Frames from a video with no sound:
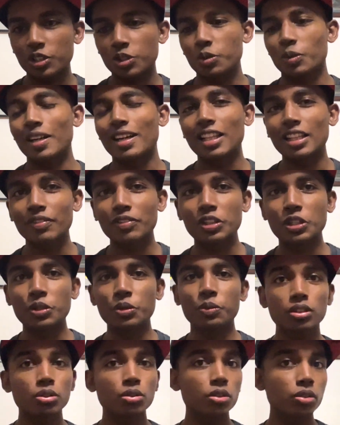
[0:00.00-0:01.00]
to another
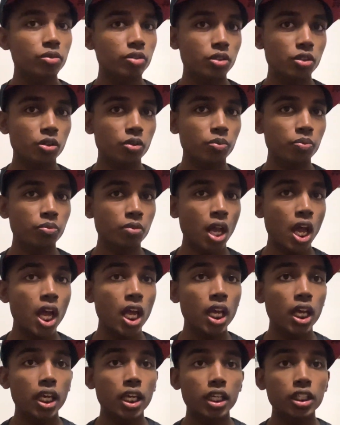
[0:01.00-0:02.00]
video. Today's video
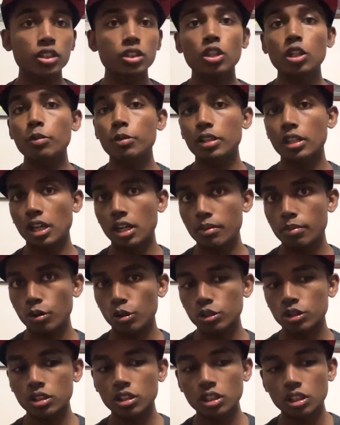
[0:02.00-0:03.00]
is going to be the
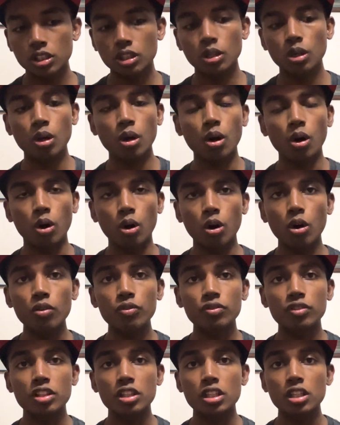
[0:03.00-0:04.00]
unboxing
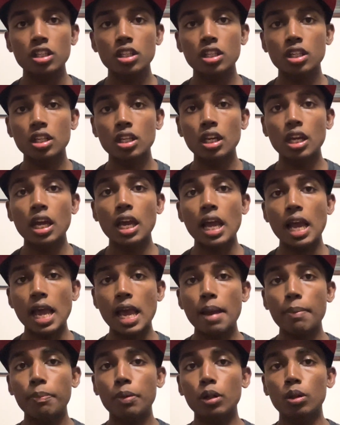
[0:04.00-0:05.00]
of the
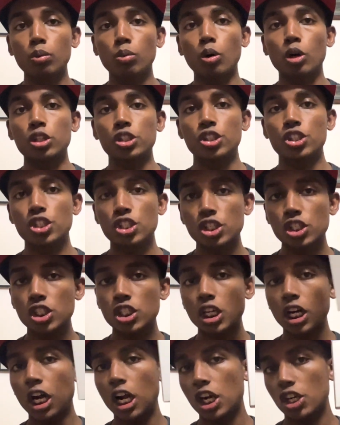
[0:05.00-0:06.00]
Apple Watch
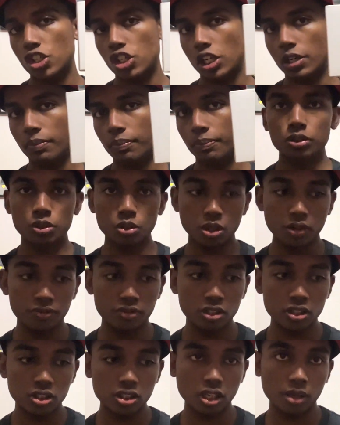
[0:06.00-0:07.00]
Ultra. So I've
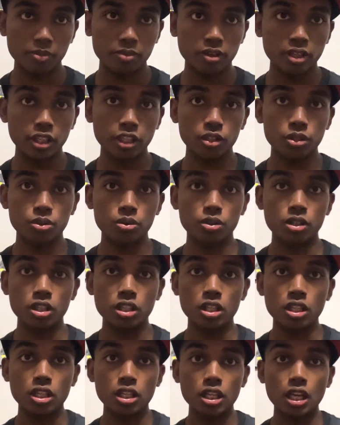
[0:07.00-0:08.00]
just upgraded to
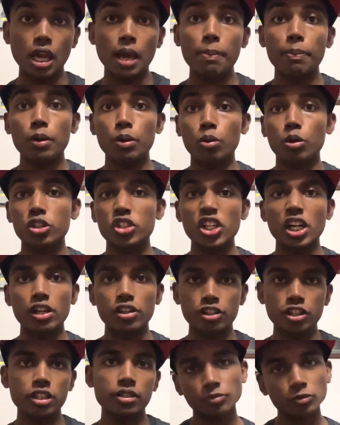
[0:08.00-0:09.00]
the Apple Watch
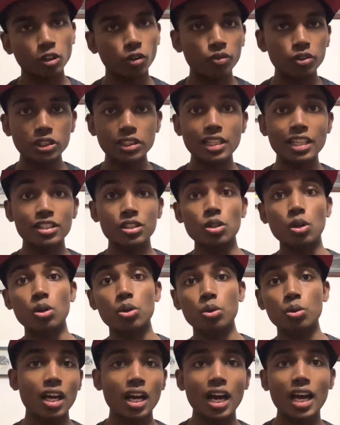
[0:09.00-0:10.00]
Ultra. Obviously, as you all
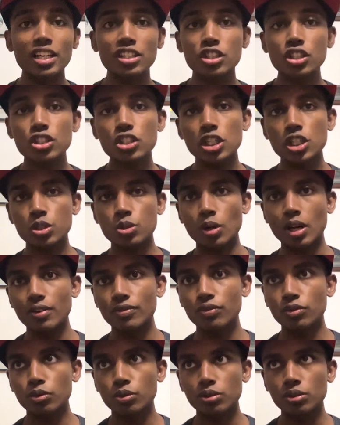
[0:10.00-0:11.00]
know, I just changed to
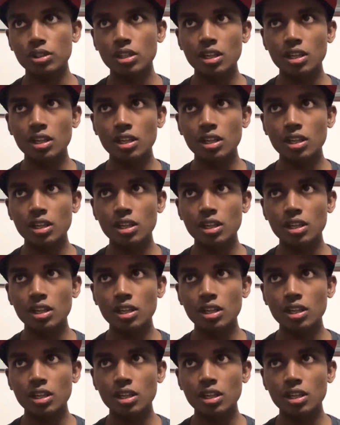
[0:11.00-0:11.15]
iPhone